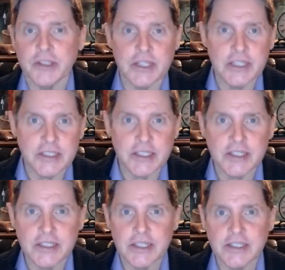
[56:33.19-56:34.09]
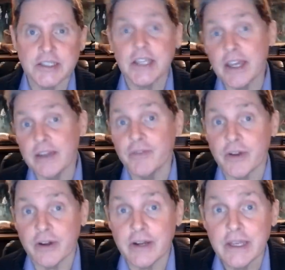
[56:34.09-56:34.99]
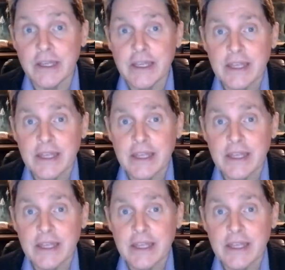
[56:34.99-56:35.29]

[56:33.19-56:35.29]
with Jesus as Savior